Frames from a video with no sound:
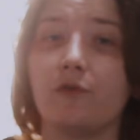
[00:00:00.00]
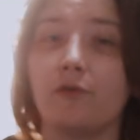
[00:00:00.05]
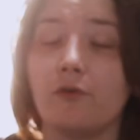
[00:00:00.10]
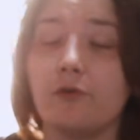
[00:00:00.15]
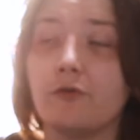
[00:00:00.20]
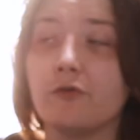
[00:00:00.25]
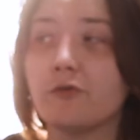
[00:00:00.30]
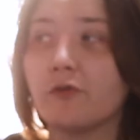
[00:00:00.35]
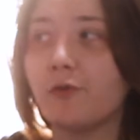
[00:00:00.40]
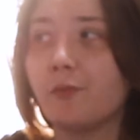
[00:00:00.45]
so
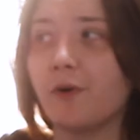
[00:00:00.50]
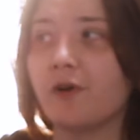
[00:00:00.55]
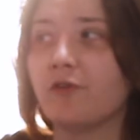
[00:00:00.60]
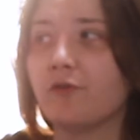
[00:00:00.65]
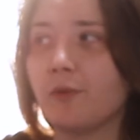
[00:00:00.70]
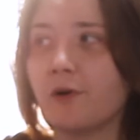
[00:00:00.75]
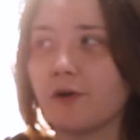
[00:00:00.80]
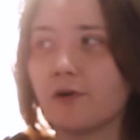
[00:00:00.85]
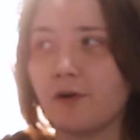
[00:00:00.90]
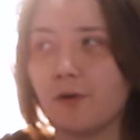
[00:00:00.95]
those are the
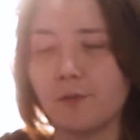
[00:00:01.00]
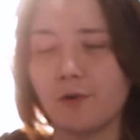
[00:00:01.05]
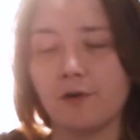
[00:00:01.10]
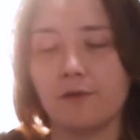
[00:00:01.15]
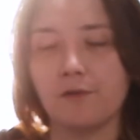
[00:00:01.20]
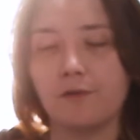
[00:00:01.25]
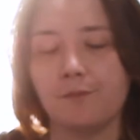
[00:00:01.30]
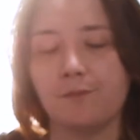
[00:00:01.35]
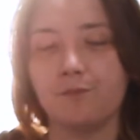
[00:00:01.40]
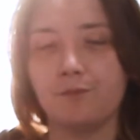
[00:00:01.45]
benchmark
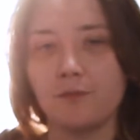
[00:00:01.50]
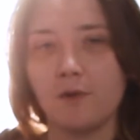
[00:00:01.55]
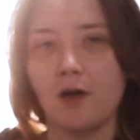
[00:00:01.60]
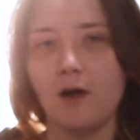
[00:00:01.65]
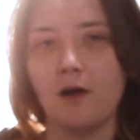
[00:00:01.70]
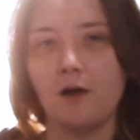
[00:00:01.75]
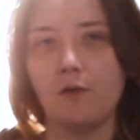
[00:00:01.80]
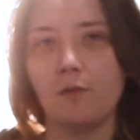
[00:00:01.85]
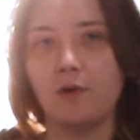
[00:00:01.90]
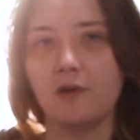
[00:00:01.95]
numbers,
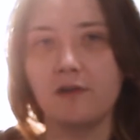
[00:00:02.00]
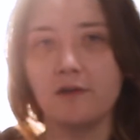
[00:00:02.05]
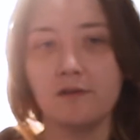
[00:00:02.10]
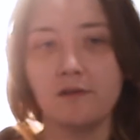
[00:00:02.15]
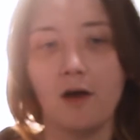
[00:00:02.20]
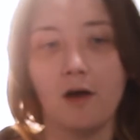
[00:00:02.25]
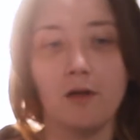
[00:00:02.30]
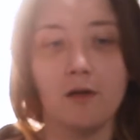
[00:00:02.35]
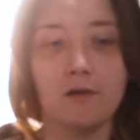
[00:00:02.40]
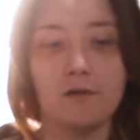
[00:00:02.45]
and what they
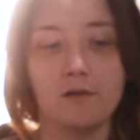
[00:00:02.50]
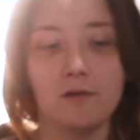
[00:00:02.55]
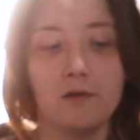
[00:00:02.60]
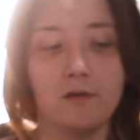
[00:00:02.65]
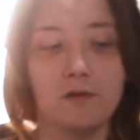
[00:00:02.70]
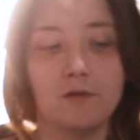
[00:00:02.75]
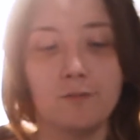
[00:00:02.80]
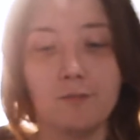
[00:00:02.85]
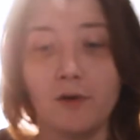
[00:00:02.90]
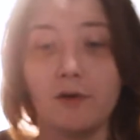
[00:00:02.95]
tell us
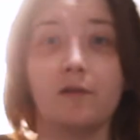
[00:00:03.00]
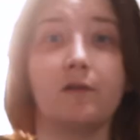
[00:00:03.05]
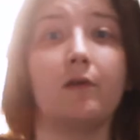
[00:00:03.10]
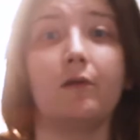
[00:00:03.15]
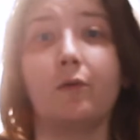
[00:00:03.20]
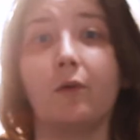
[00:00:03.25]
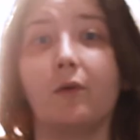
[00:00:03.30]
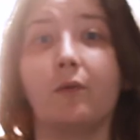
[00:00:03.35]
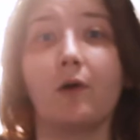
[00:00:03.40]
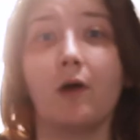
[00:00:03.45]
is
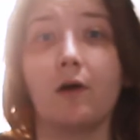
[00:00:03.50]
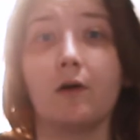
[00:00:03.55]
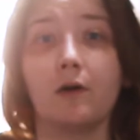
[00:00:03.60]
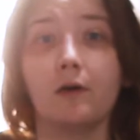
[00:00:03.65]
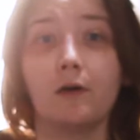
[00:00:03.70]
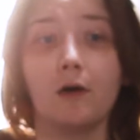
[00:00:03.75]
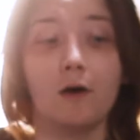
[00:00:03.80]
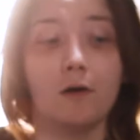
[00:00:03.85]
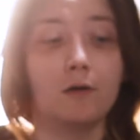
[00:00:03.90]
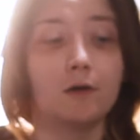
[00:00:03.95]
basically what we already
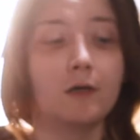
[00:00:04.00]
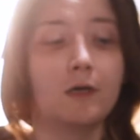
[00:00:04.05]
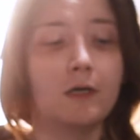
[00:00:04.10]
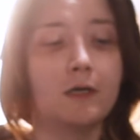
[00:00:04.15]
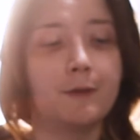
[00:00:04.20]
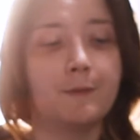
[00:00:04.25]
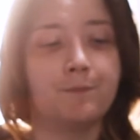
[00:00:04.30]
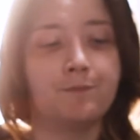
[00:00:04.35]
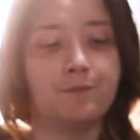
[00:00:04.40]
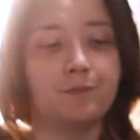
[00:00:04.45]
know,
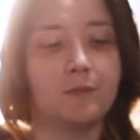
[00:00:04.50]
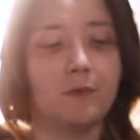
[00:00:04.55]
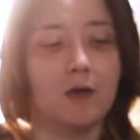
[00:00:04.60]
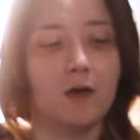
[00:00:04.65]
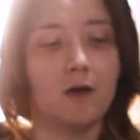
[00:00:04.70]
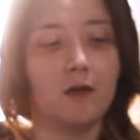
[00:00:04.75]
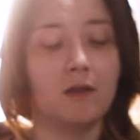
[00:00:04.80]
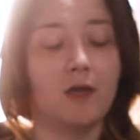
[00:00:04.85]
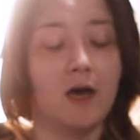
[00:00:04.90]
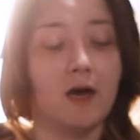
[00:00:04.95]

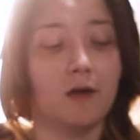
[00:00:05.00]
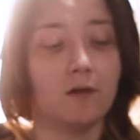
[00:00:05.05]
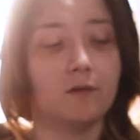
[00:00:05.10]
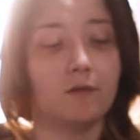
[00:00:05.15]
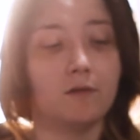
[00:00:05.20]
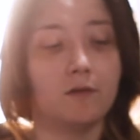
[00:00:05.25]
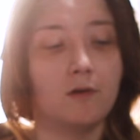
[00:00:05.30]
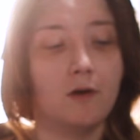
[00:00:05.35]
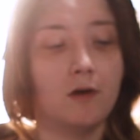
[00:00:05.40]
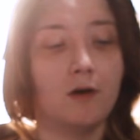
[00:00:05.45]
and
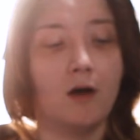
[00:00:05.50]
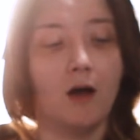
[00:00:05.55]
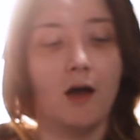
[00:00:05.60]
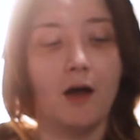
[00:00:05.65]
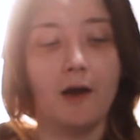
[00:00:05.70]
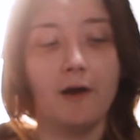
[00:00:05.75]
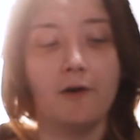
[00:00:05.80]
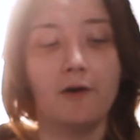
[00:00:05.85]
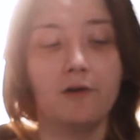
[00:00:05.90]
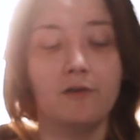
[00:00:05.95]
that's
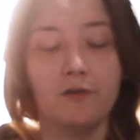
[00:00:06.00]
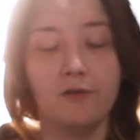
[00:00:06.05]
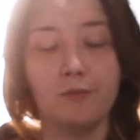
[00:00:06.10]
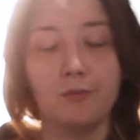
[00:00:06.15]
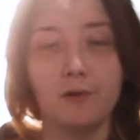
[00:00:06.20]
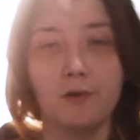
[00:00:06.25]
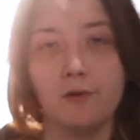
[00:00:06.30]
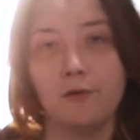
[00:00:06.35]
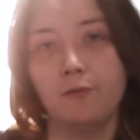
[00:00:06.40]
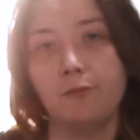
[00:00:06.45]
higher end
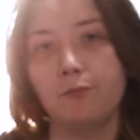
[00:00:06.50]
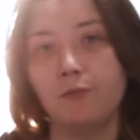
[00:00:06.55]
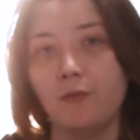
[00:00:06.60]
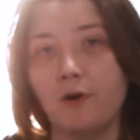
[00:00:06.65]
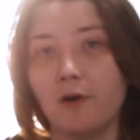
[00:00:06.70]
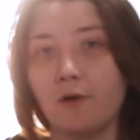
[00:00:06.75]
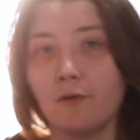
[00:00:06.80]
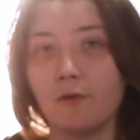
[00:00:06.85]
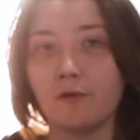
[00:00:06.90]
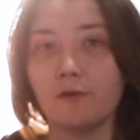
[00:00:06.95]
GPU
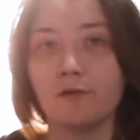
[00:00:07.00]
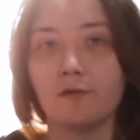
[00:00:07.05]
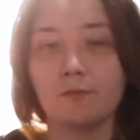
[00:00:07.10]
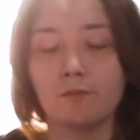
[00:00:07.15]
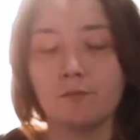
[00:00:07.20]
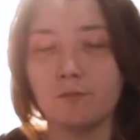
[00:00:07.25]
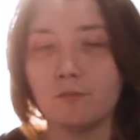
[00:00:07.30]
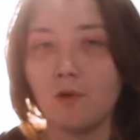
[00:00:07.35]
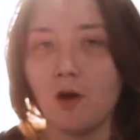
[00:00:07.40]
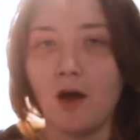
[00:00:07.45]
equals
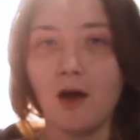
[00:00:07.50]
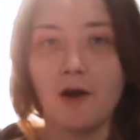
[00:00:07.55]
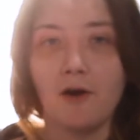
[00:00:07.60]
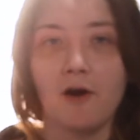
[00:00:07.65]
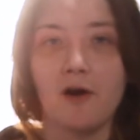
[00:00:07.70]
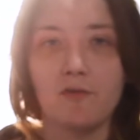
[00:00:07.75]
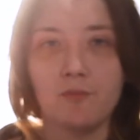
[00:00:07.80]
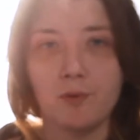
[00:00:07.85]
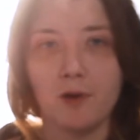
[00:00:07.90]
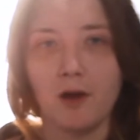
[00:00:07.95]
higher
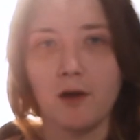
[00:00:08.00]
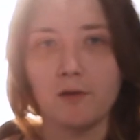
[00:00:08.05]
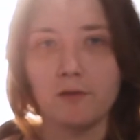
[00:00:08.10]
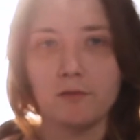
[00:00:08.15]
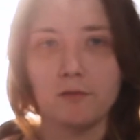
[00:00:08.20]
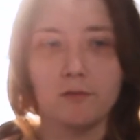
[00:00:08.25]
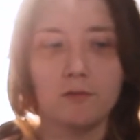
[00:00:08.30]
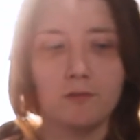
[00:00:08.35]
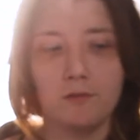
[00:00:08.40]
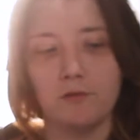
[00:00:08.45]
FPS.
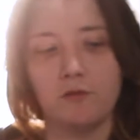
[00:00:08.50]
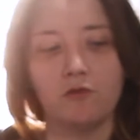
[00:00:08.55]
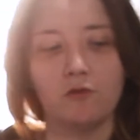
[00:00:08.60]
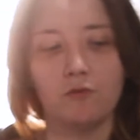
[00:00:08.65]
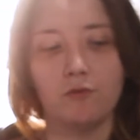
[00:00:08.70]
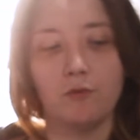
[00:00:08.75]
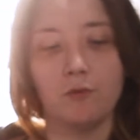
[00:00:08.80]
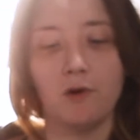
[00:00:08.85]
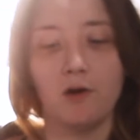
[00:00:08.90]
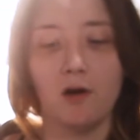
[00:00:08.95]
So
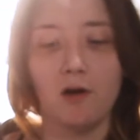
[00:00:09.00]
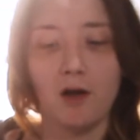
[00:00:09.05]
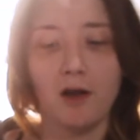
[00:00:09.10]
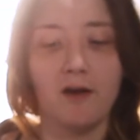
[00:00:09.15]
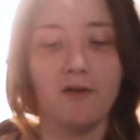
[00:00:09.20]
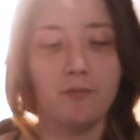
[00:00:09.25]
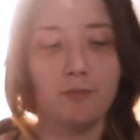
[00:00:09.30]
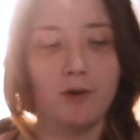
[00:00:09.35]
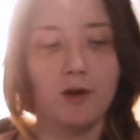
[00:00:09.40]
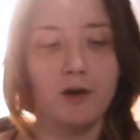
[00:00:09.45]
if you want
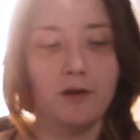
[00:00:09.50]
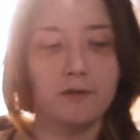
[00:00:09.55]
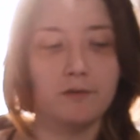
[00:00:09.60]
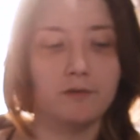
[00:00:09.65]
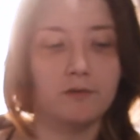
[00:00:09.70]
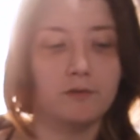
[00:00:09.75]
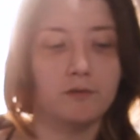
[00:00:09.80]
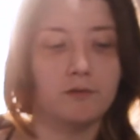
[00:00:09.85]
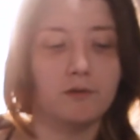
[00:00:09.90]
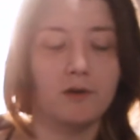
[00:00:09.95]
high FPS,
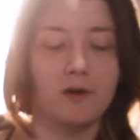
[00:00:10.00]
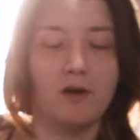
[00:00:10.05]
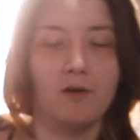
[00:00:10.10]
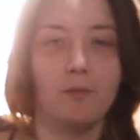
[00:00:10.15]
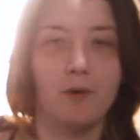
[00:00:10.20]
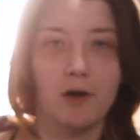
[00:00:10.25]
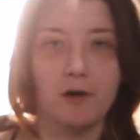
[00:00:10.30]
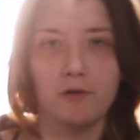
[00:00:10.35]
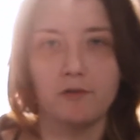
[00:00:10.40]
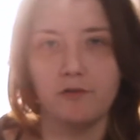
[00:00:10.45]
get a
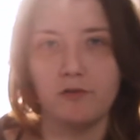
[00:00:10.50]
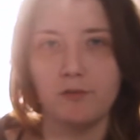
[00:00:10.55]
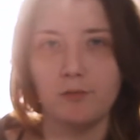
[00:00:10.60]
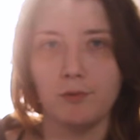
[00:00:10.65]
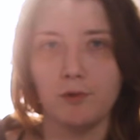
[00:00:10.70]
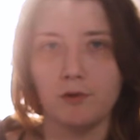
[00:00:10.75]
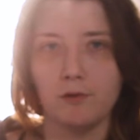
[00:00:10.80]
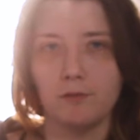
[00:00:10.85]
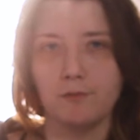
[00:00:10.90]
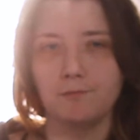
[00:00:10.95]
better
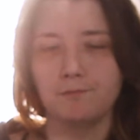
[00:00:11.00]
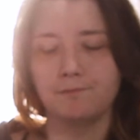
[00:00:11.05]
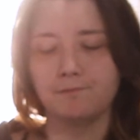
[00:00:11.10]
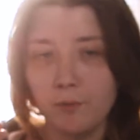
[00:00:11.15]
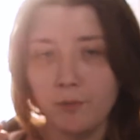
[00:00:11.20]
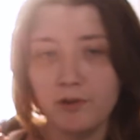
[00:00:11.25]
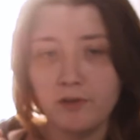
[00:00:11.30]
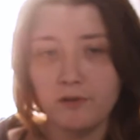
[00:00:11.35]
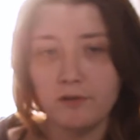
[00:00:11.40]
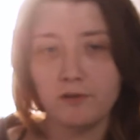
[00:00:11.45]
GPU.
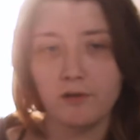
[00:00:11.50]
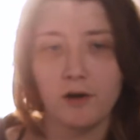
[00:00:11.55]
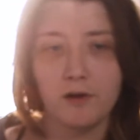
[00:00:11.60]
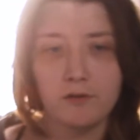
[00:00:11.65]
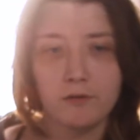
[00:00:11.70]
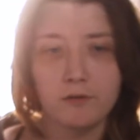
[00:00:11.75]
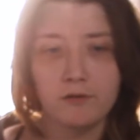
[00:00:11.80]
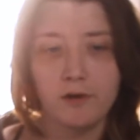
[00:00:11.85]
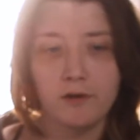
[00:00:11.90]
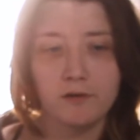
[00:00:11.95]
But this
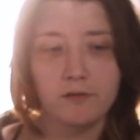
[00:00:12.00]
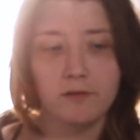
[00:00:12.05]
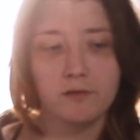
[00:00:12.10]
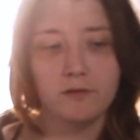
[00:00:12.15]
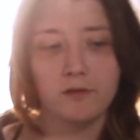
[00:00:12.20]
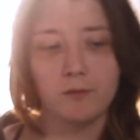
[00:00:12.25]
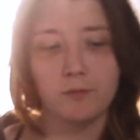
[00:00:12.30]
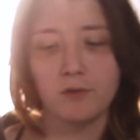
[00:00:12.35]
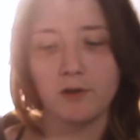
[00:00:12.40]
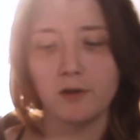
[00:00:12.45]
also tells us
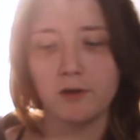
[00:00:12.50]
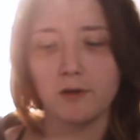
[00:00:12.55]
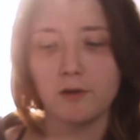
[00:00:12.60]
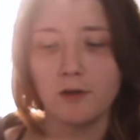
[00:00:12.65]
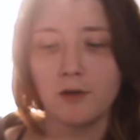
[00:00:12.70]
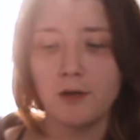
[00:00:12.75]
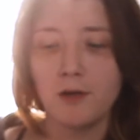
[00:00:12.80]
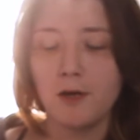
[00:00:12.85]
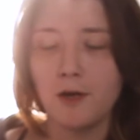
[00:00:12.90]
something